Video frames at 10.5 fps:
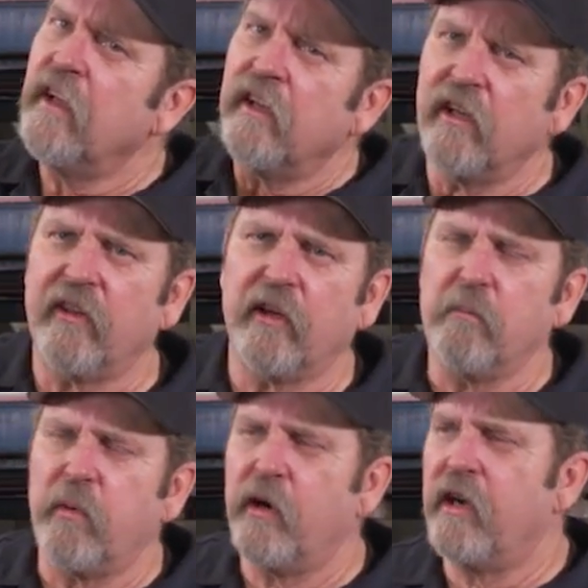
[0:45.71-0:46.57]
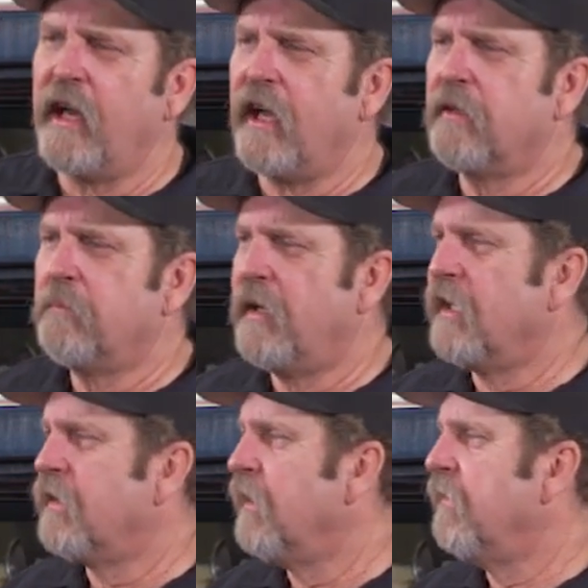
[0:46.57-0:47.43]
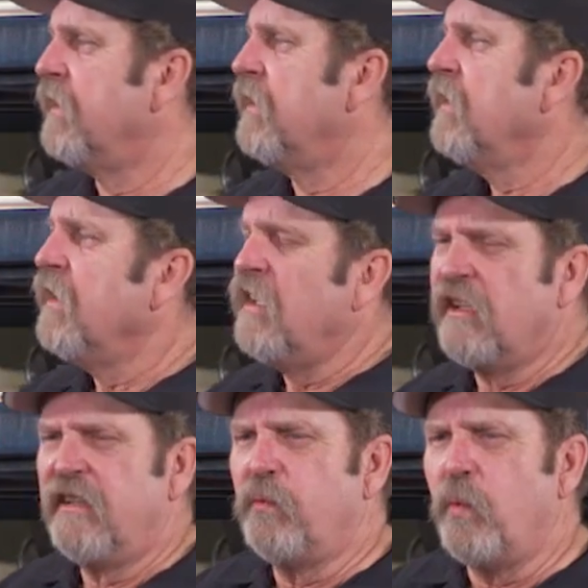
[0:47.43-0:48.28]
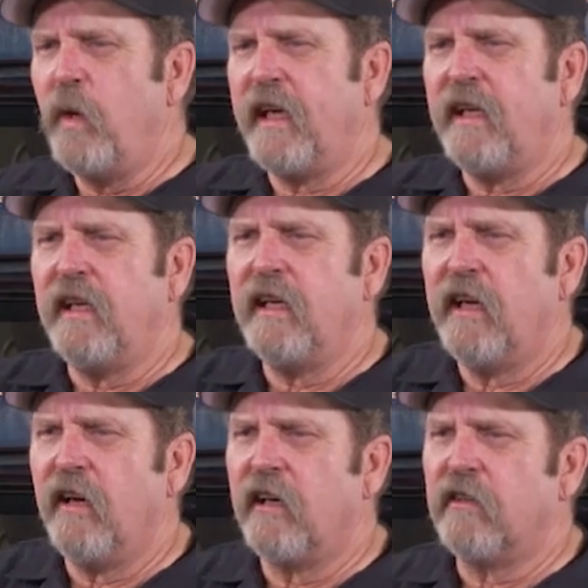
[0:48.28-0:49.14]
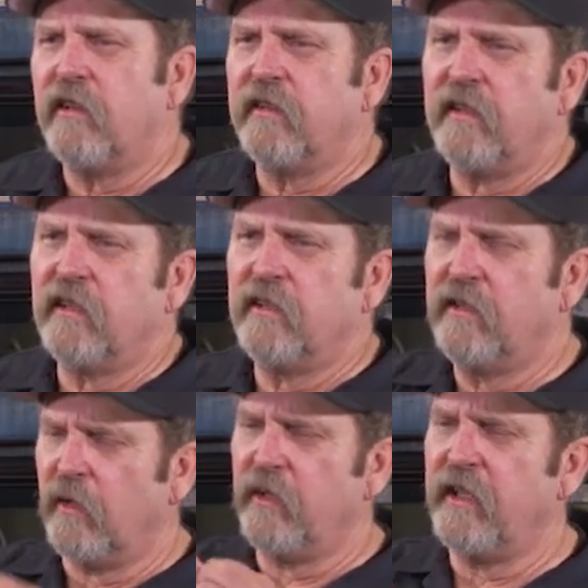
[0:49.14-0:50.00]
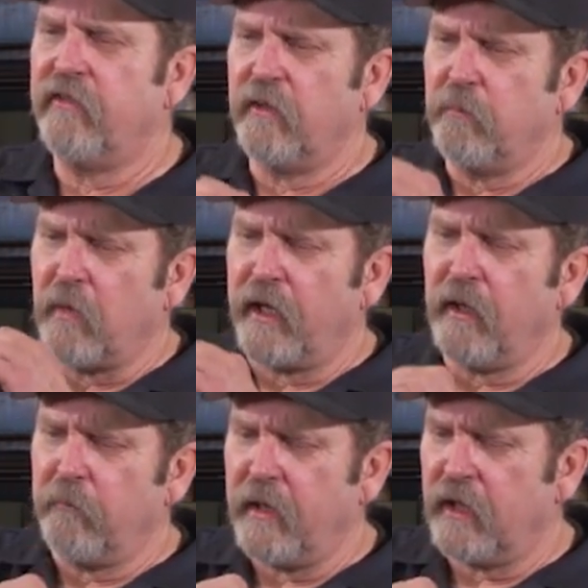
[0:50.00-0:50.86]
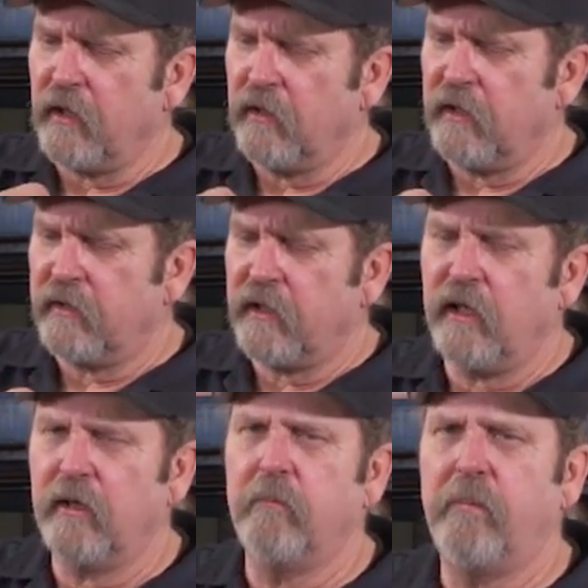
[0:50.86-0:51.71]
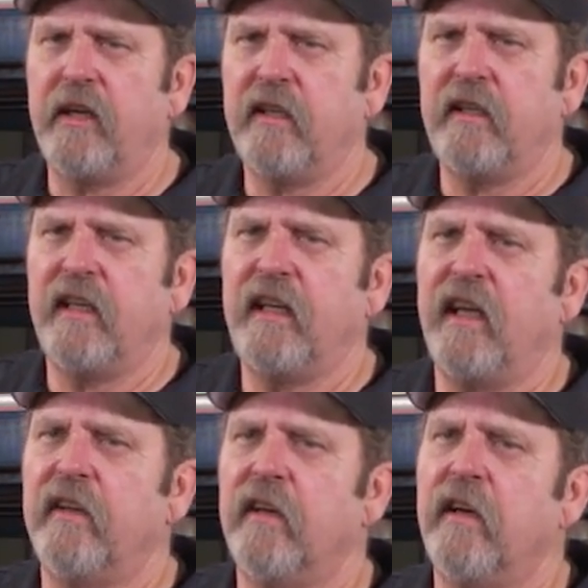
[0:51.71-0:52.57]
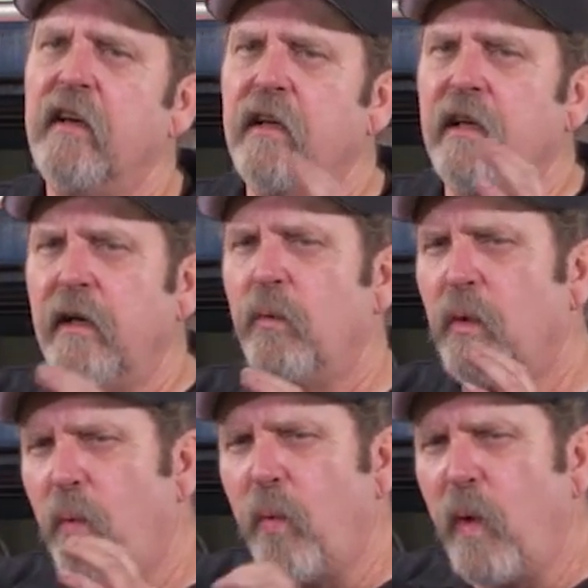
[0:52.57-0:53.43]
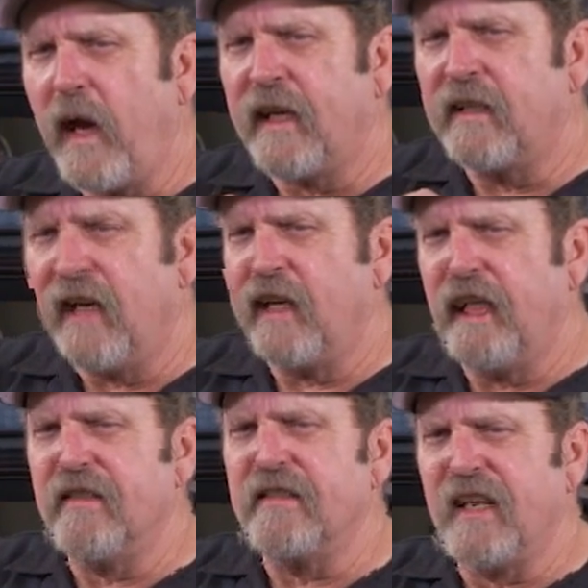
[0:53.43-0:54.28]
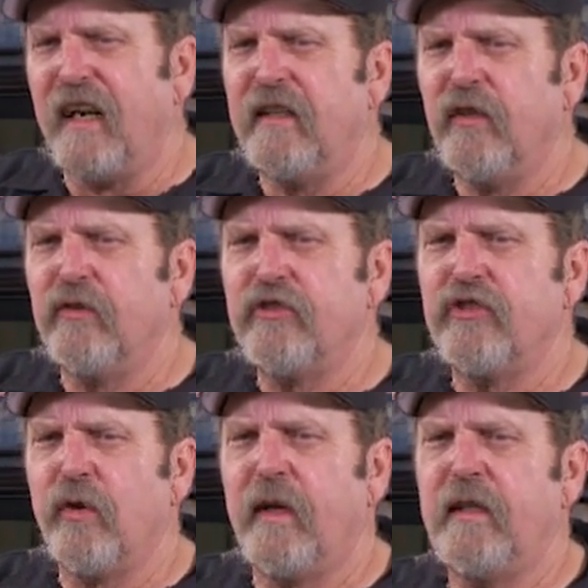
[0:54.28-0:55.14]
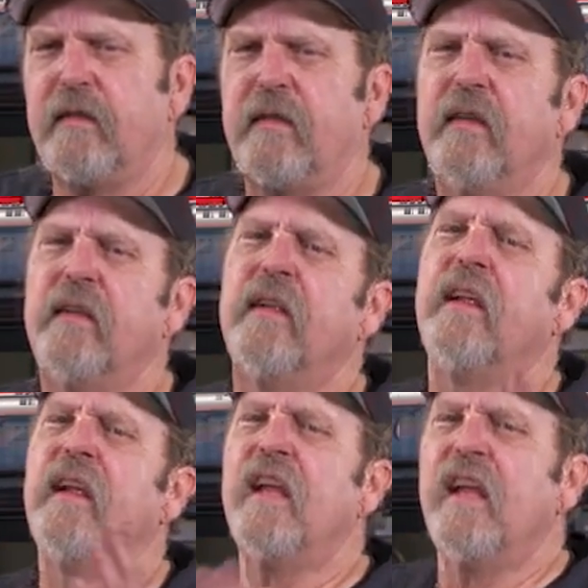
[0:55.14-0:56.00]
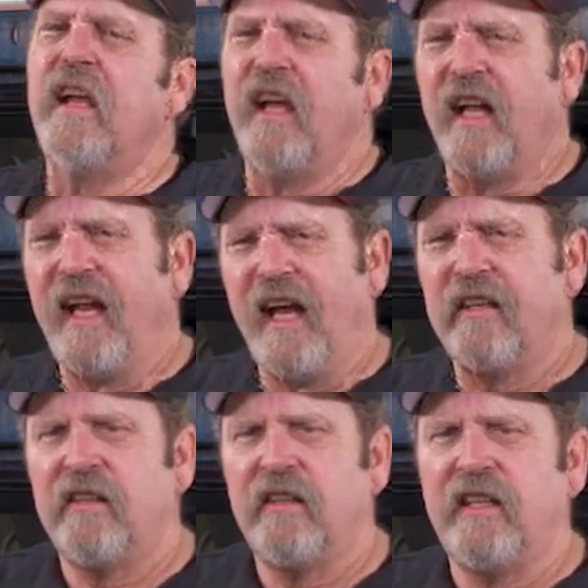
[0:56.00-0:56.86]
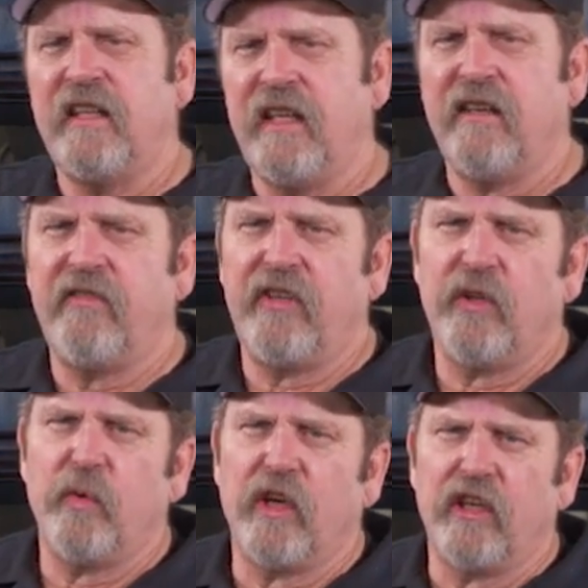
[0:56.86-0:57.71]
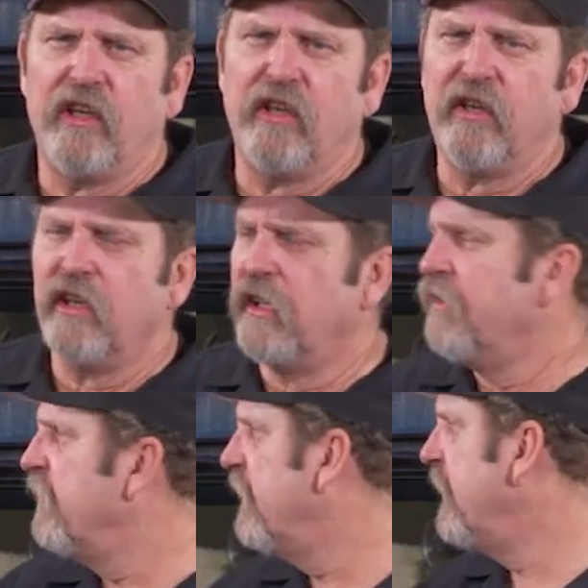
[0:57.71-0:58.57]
Another important aspect of it, its wicking characteristic. So even metal that's kind of butted together, it will wick down inside those joints and actually give you a good